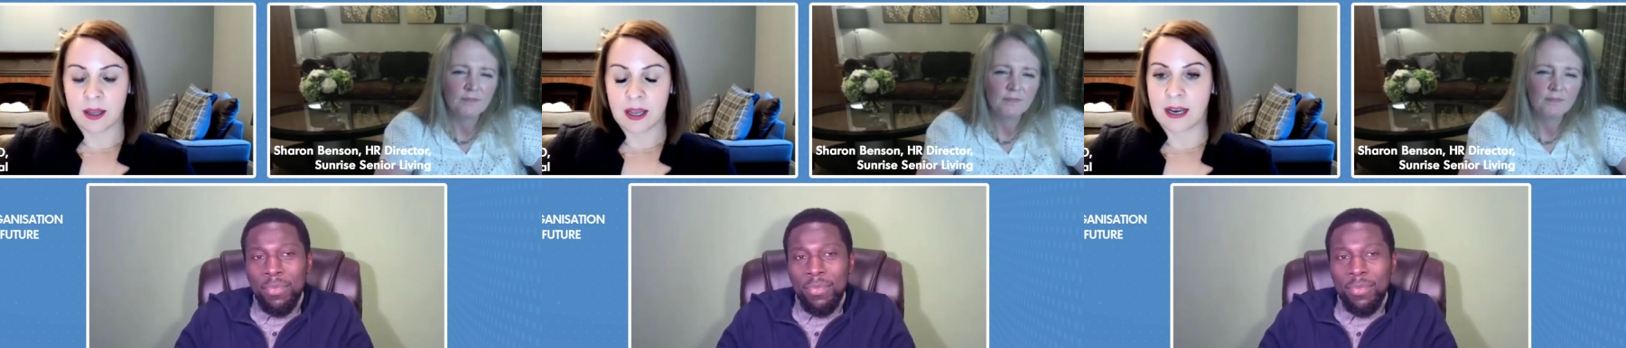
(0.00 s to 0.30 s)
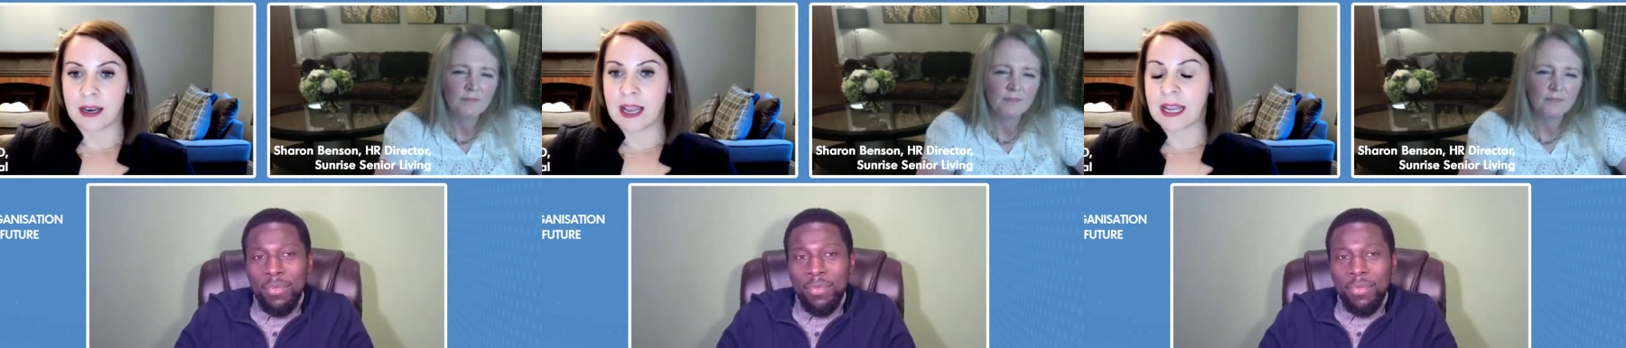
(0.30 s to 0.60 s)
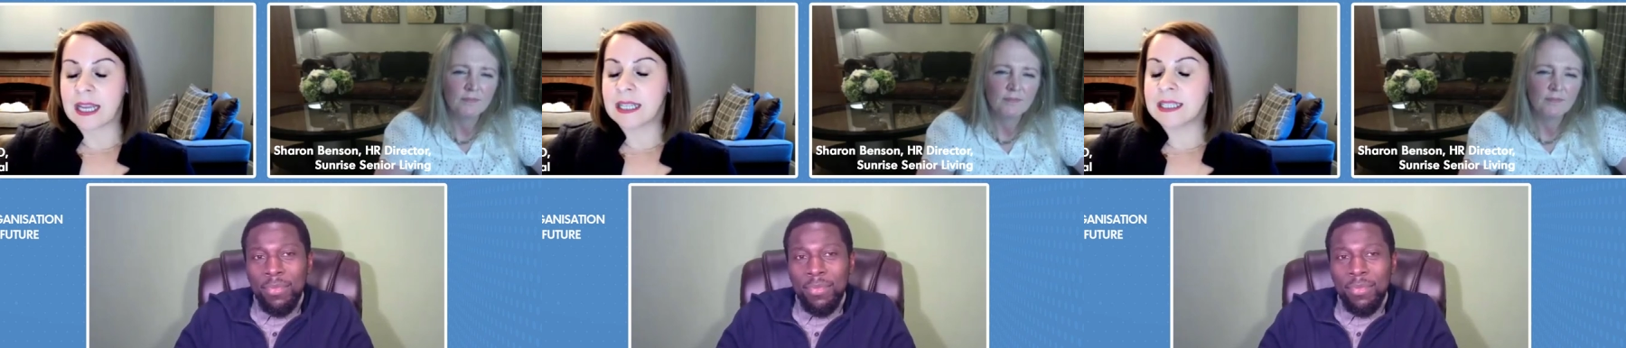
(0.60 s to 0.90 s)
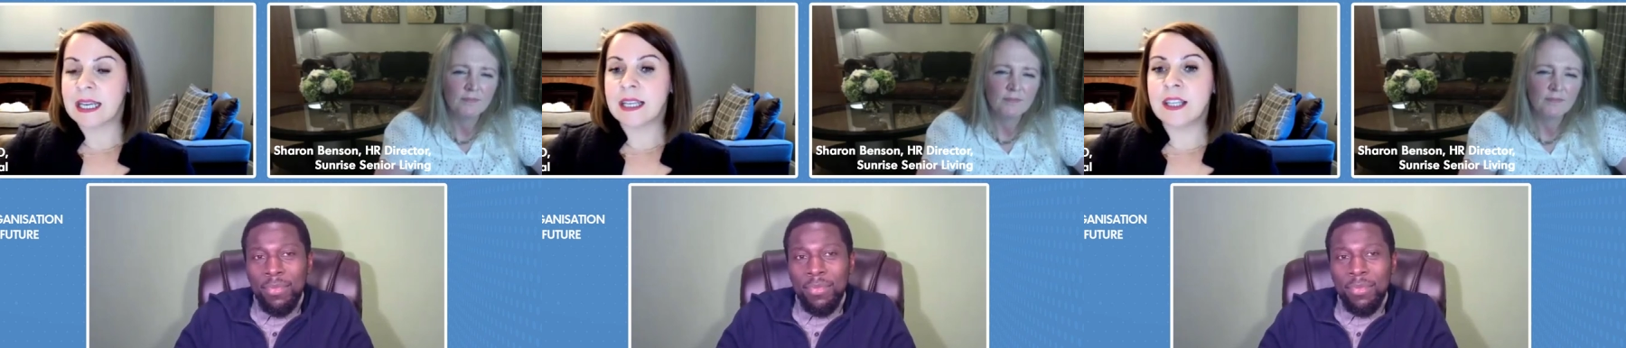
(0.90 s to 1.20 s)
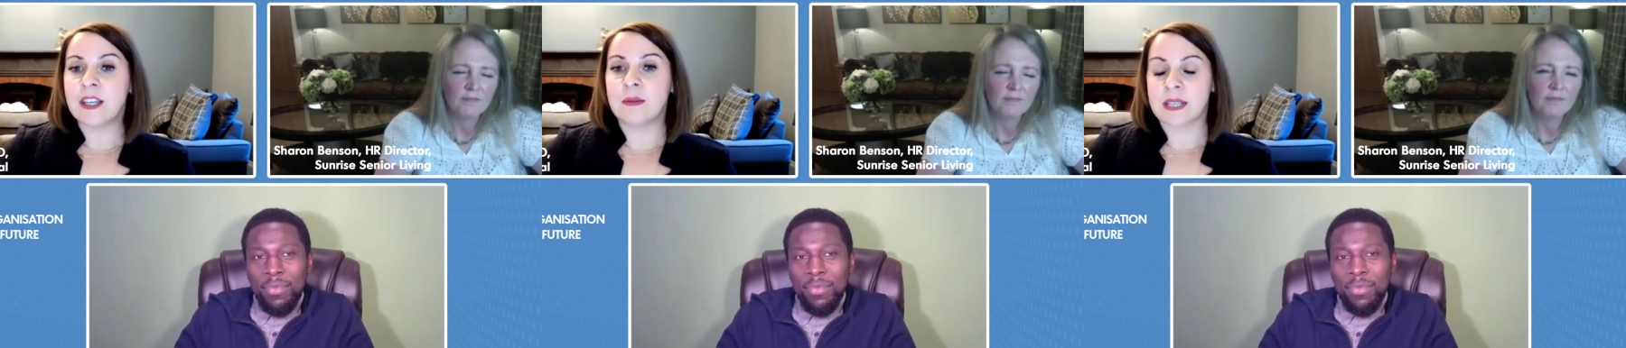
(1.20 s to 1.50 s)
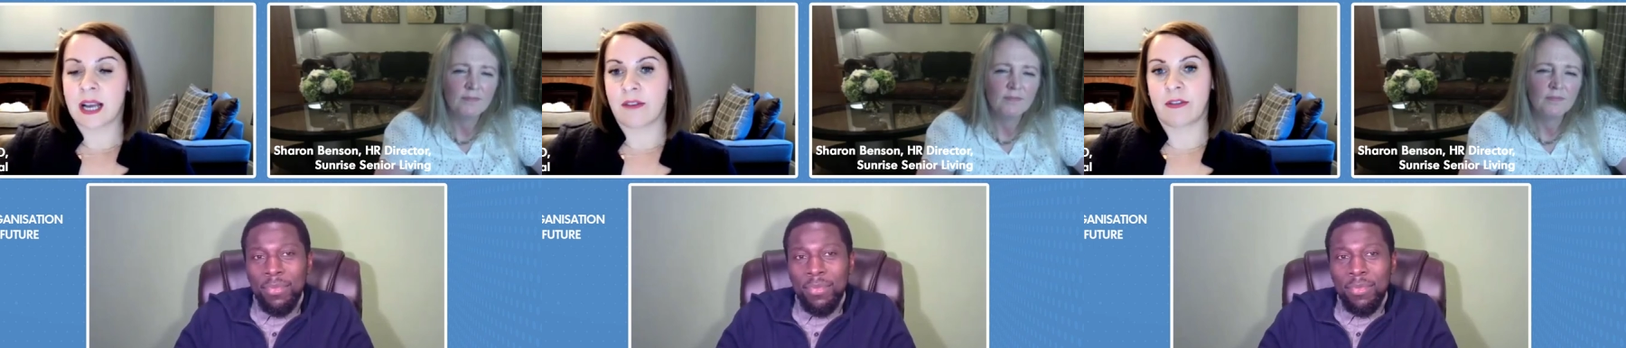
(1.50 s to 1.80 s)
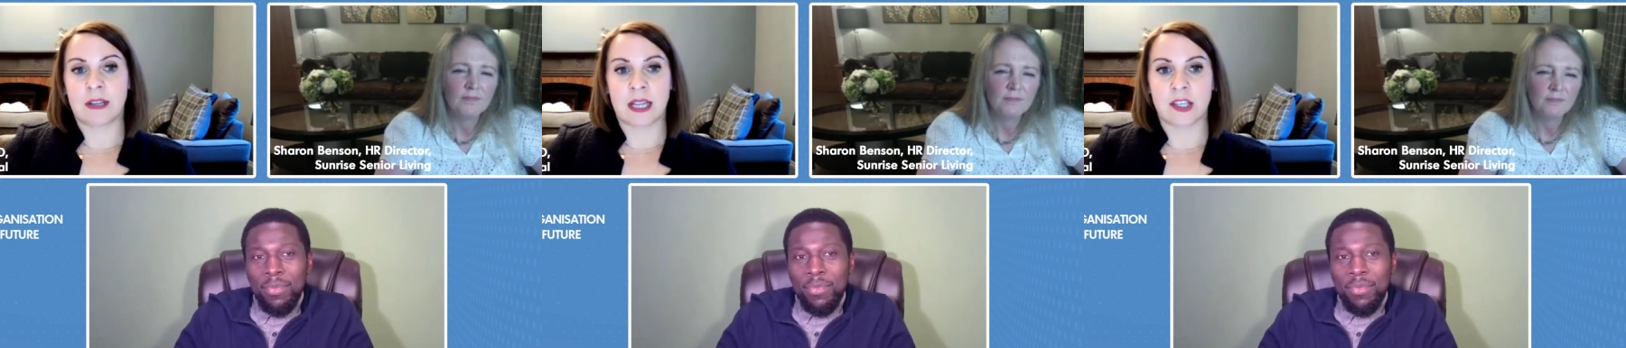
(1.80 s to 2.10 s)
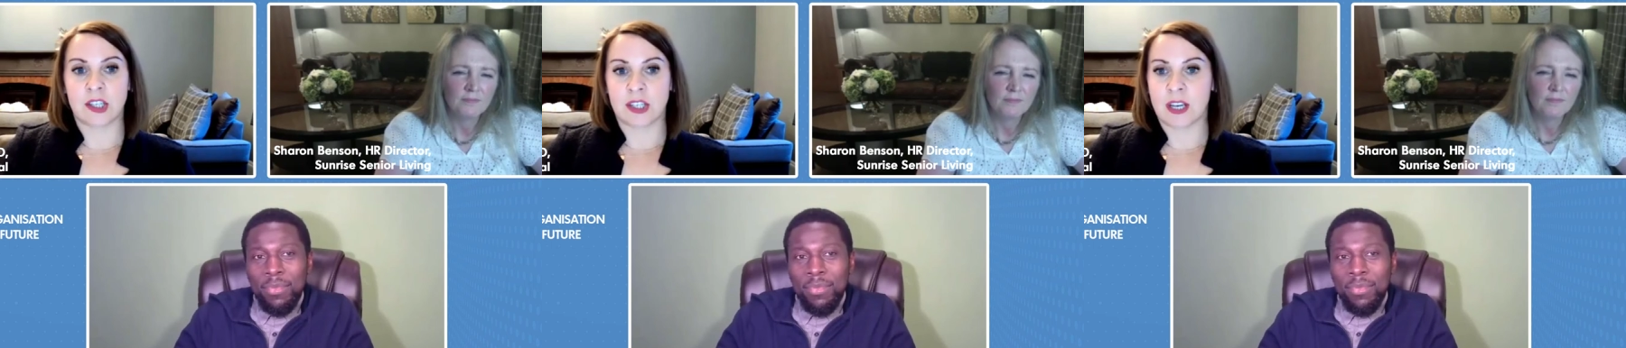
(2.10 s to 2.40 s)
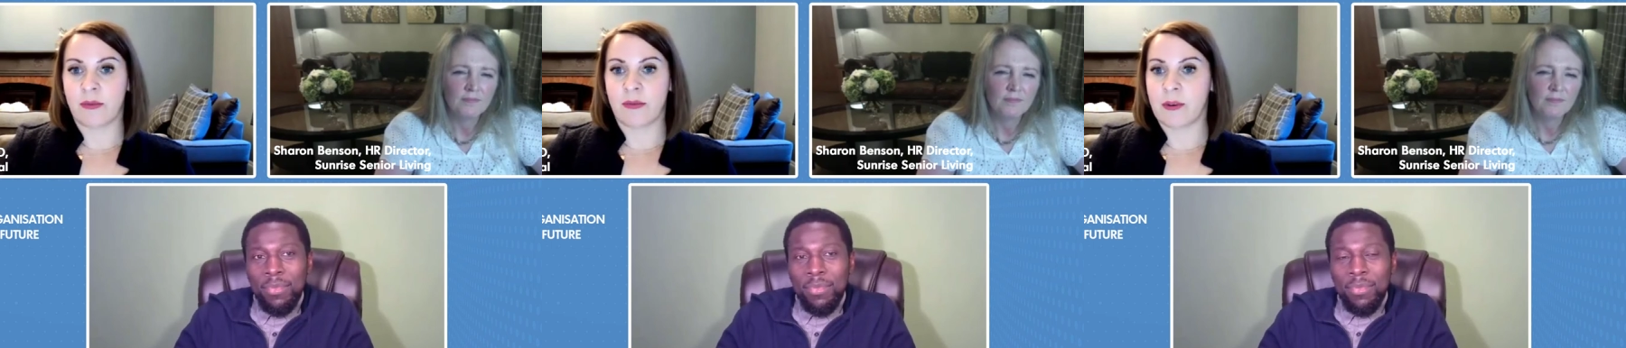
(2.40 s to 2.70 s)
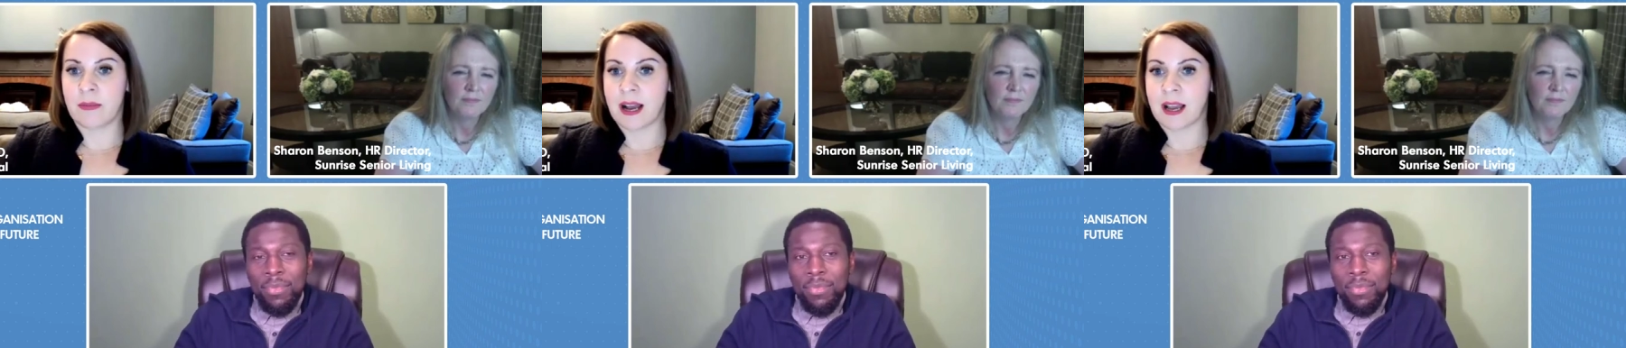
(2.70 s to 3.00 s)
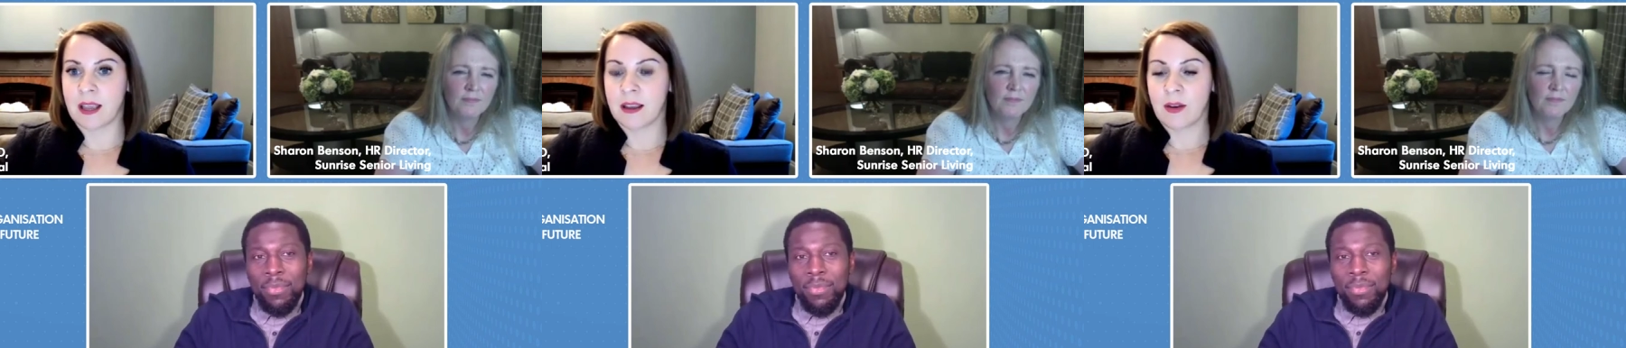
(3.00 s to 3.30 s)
Speaker 1: and, and continue to have a relationship from my